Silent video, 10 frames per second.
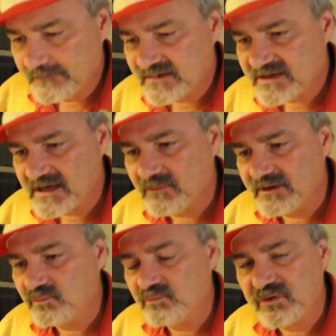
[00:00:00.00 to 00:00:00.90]

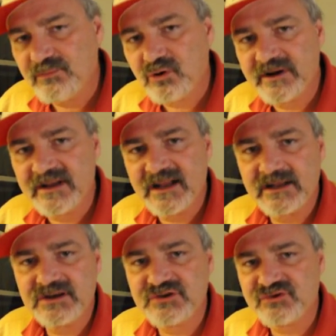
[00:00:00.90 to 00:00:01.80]
Someone reported
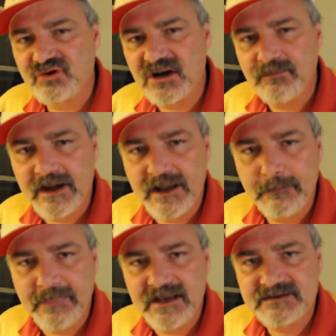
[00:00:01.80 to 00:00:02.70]
getting struck by a
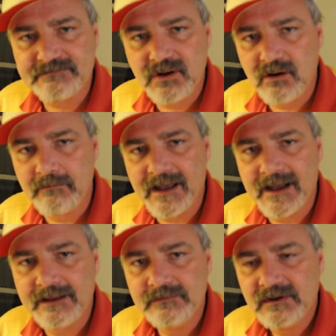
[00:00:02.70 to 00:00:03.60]
baseball
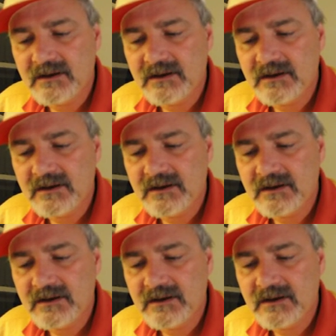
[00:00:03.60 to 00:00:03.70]
bat,